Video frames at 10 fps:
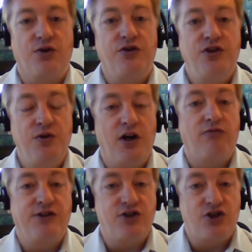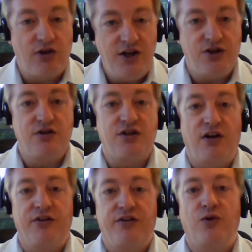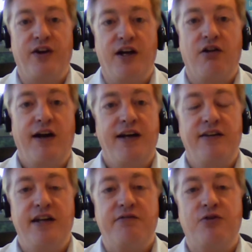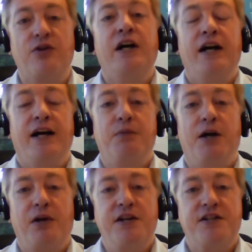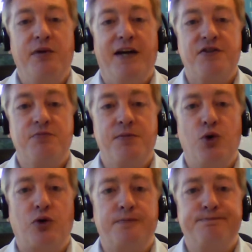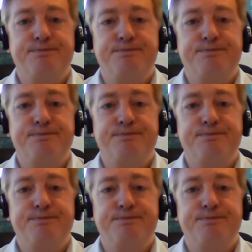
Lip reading: or the new car registrations aren't all that great, and therefore please can we have some support.